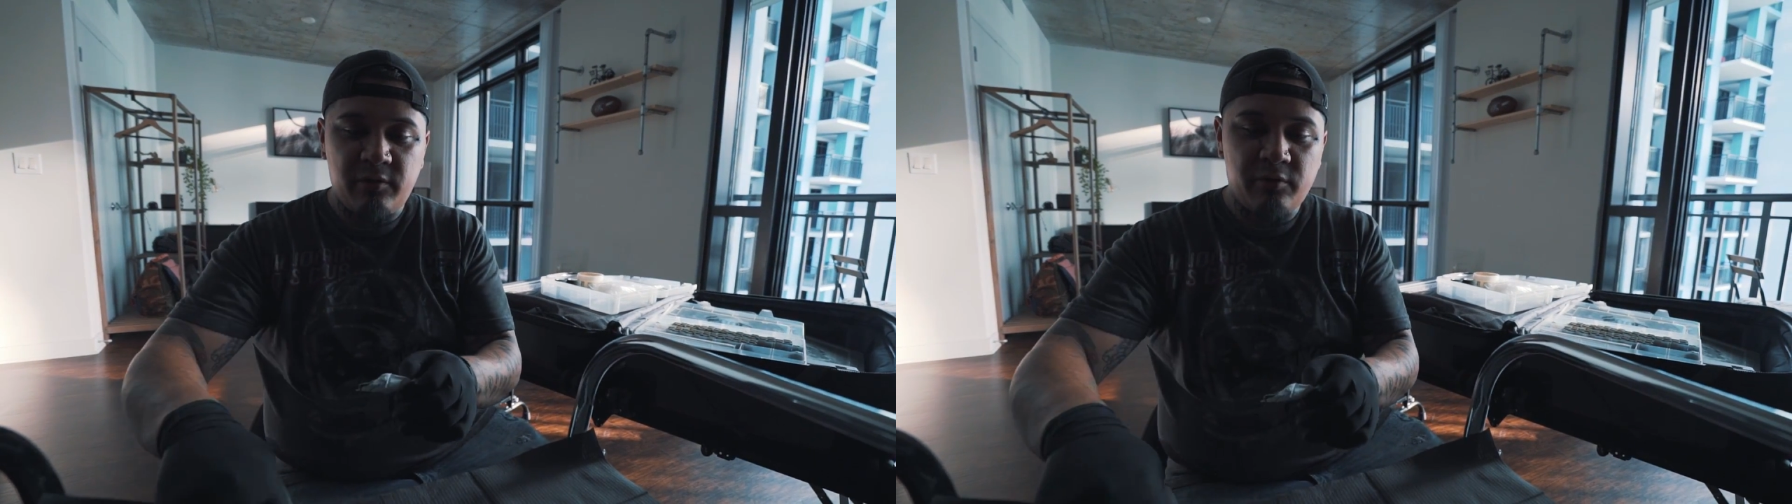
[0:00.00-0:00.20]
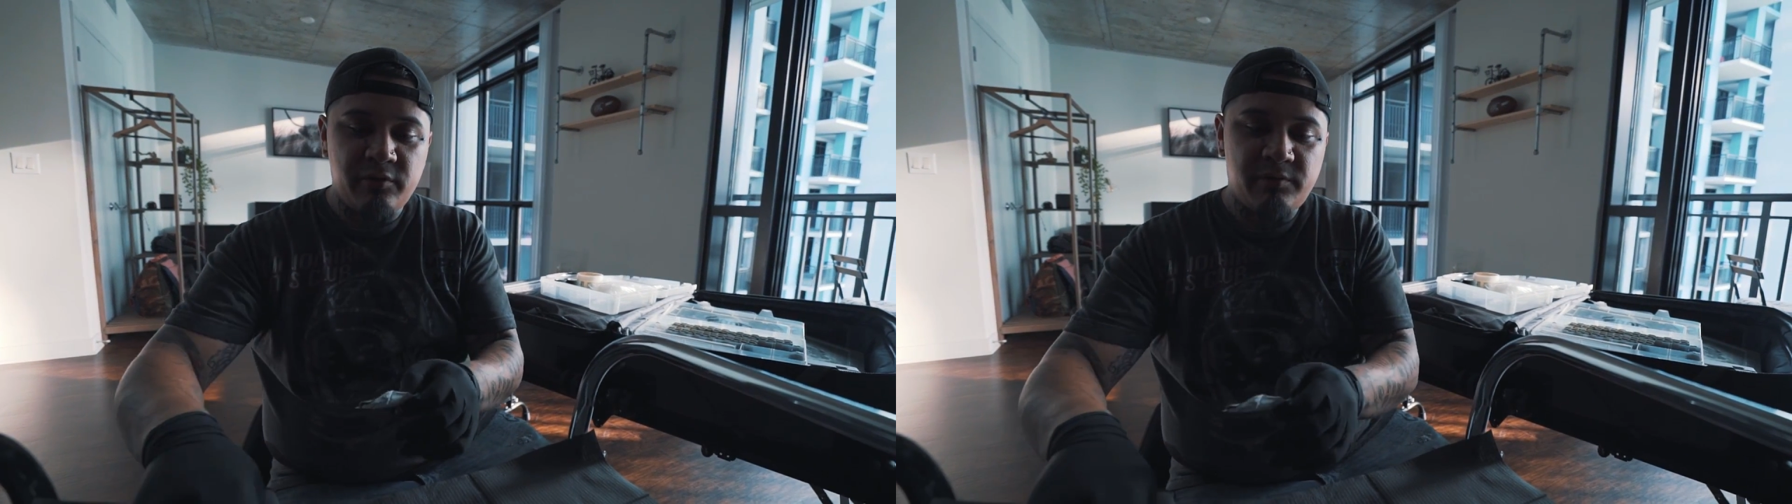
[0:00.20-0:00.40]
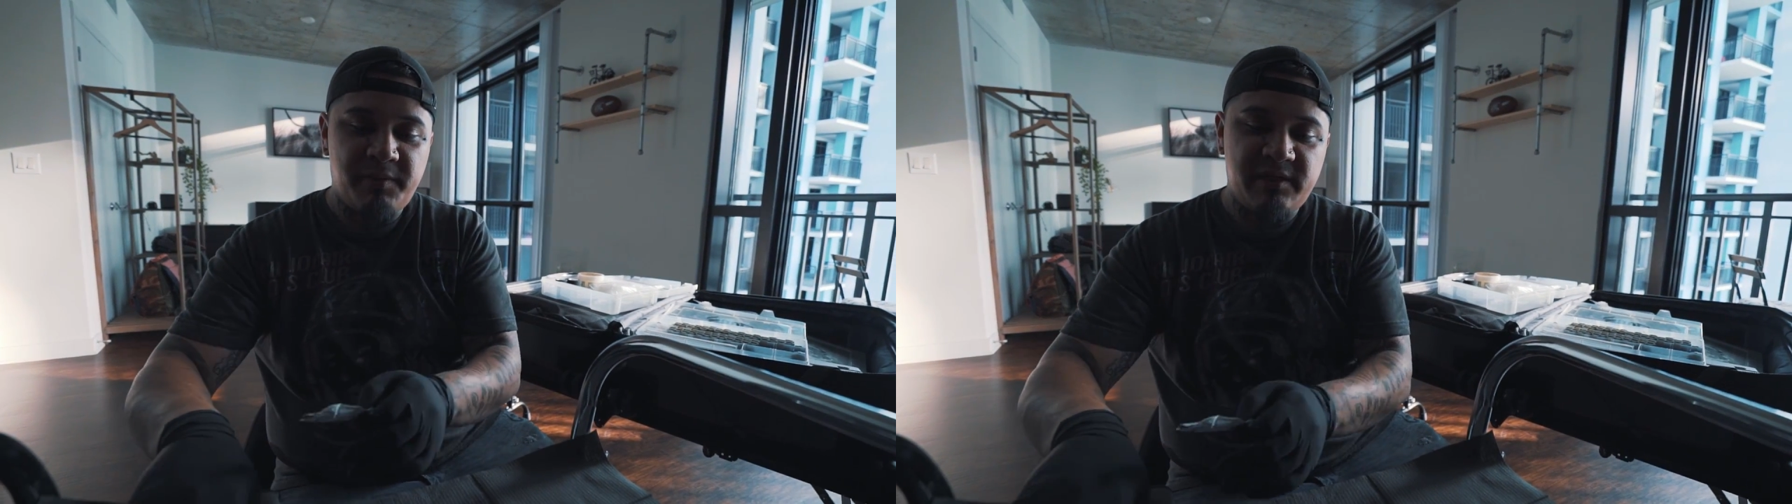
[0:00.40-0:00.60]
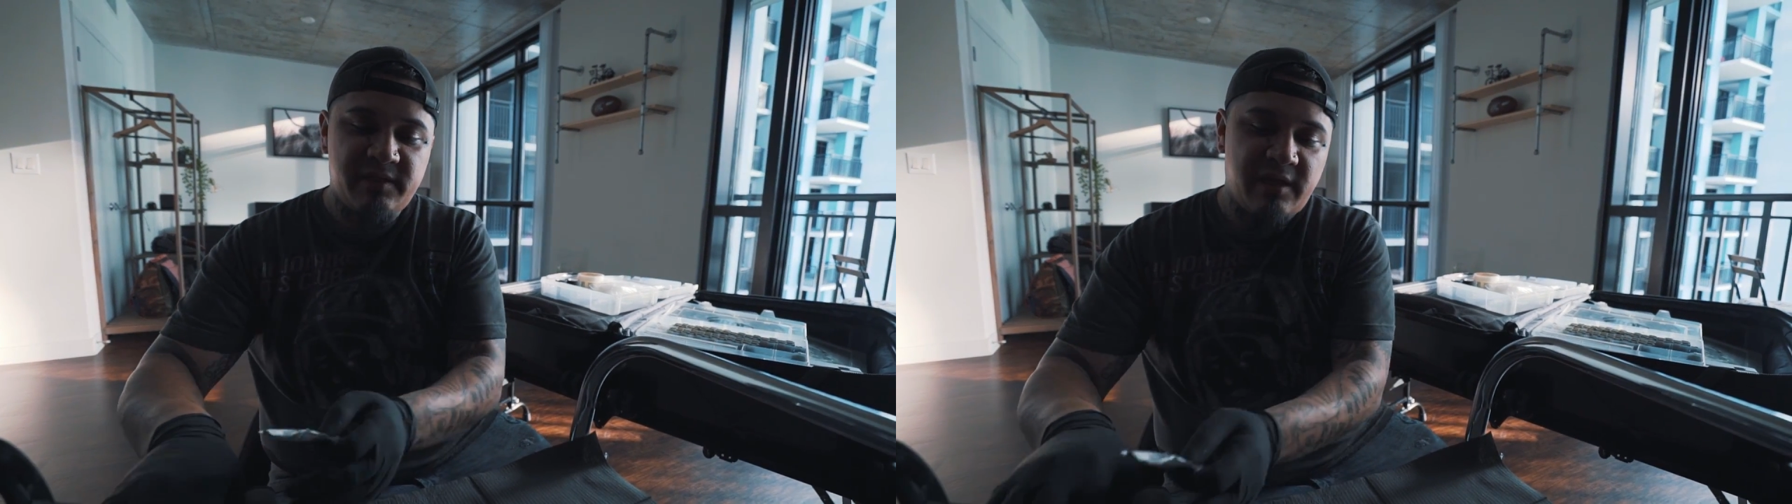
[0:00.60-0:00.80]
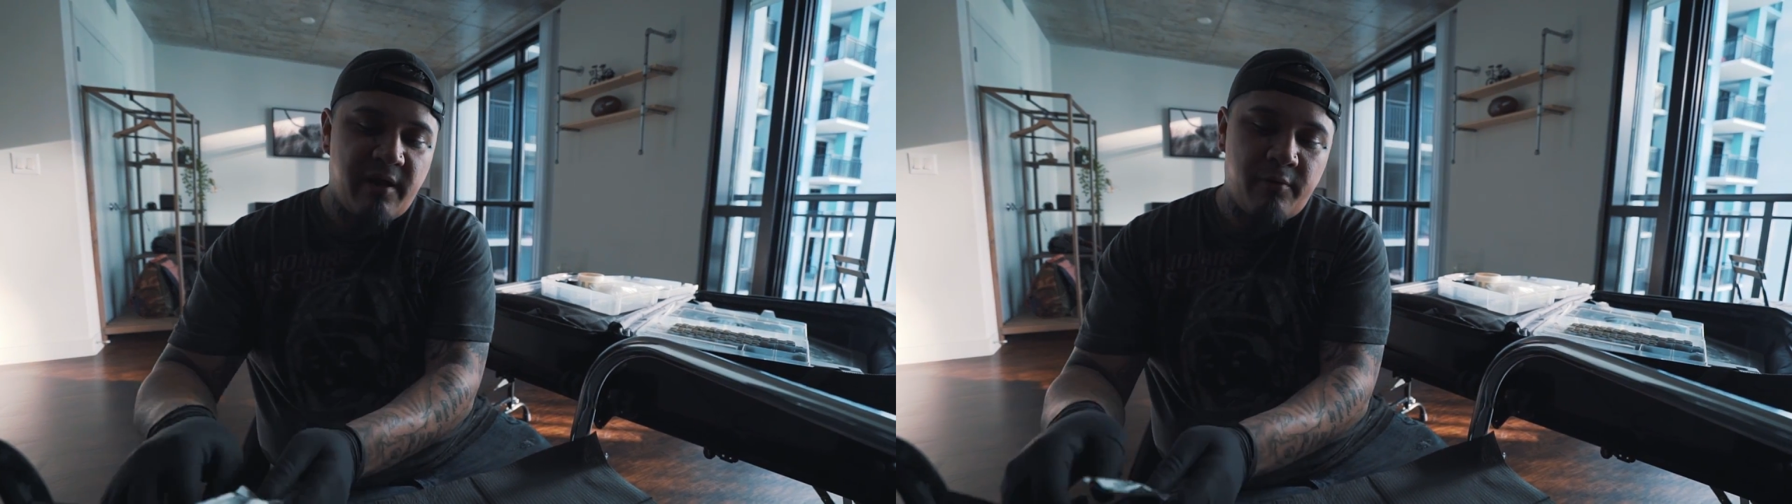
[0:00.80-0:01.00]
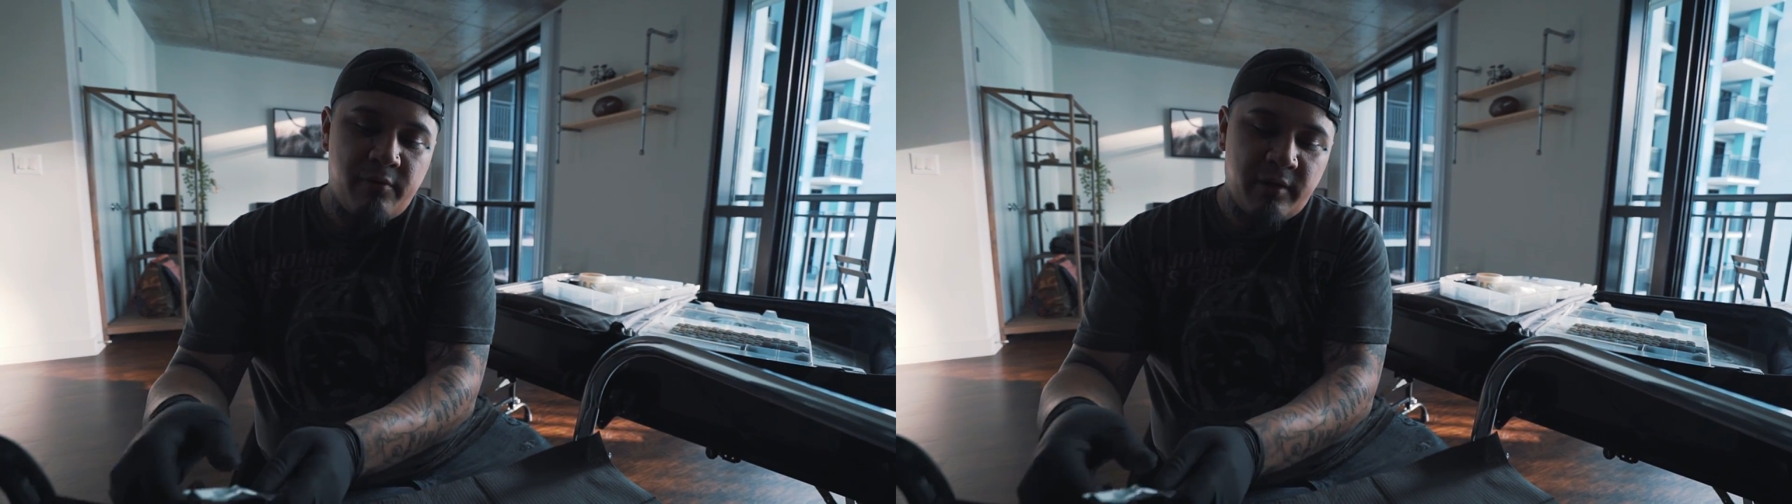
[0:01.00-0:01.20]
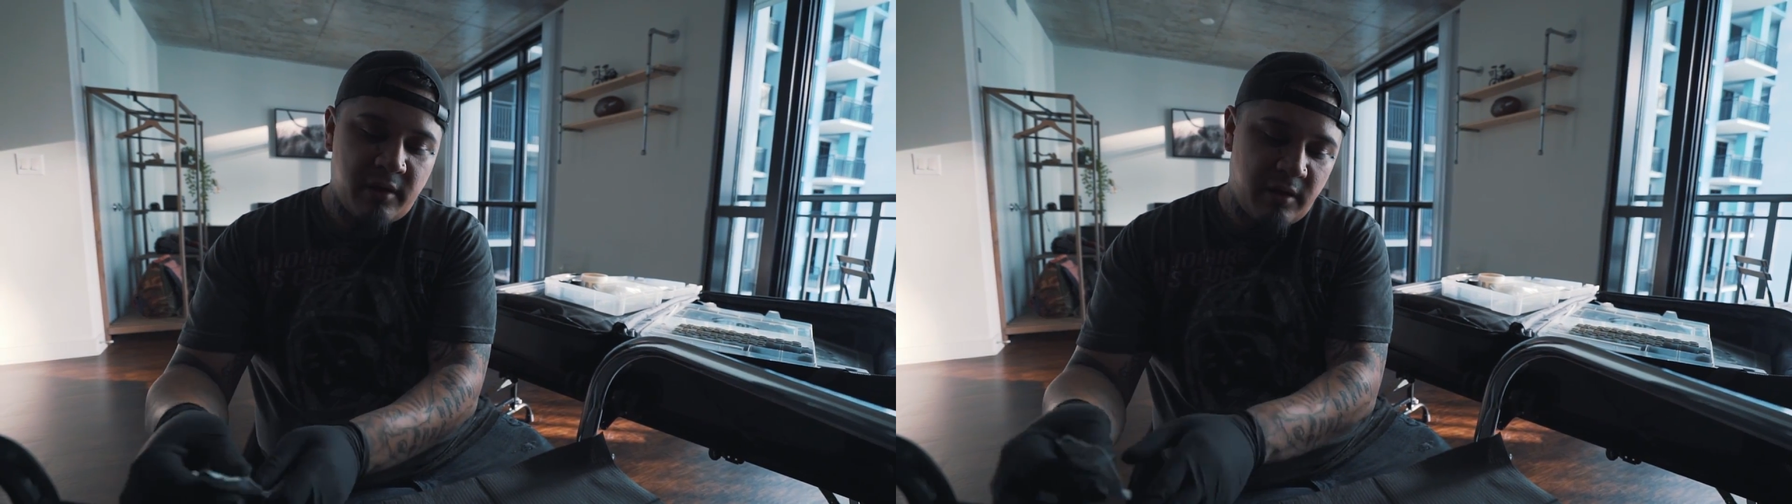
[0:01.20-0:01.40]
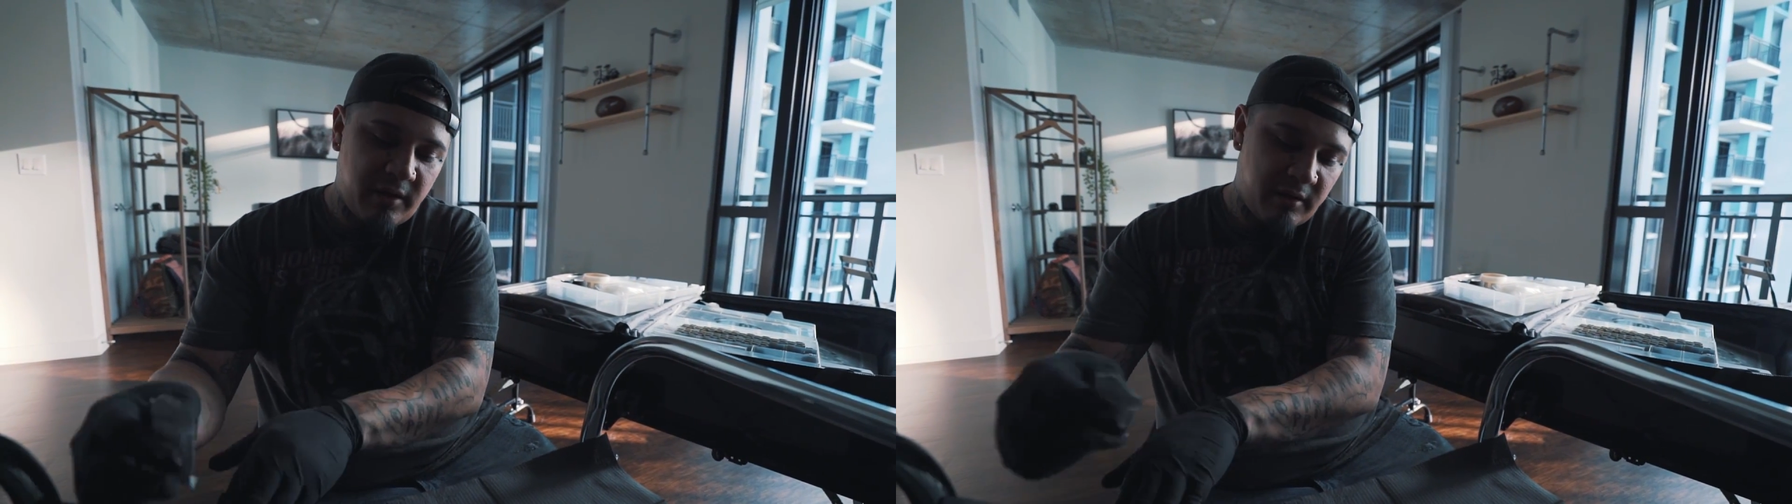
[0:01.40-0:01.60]
do is be sterile and
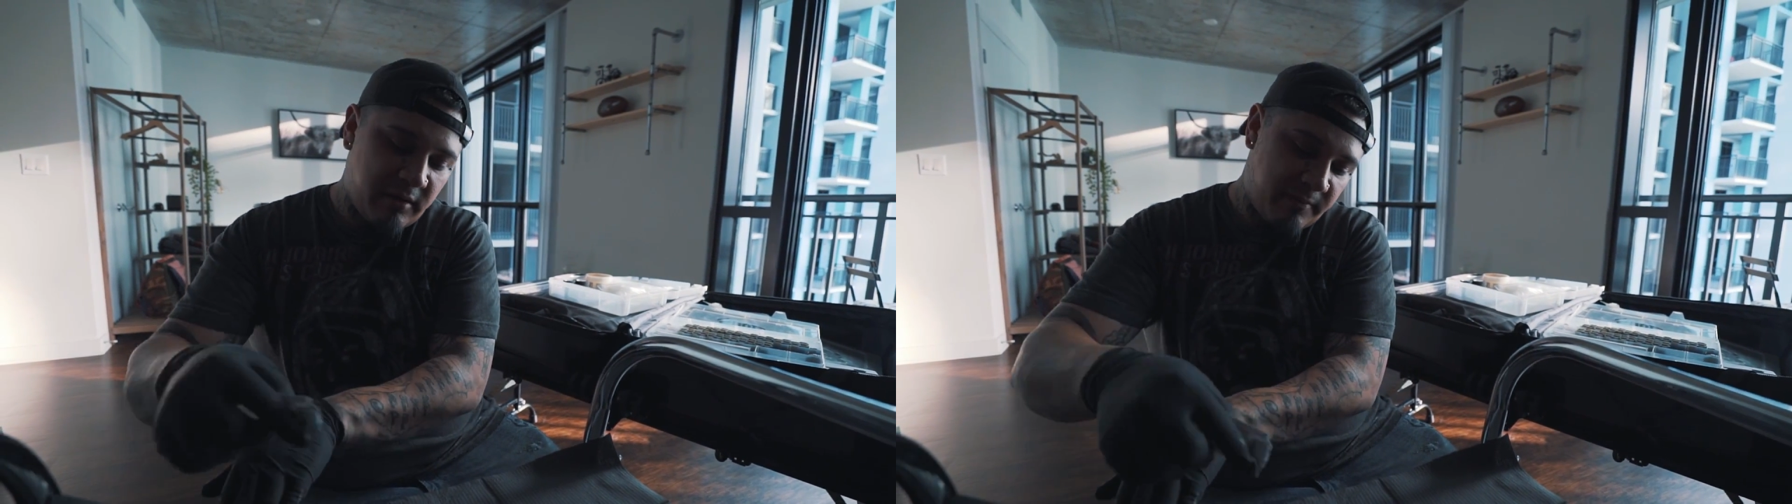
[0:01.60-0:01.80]
clean.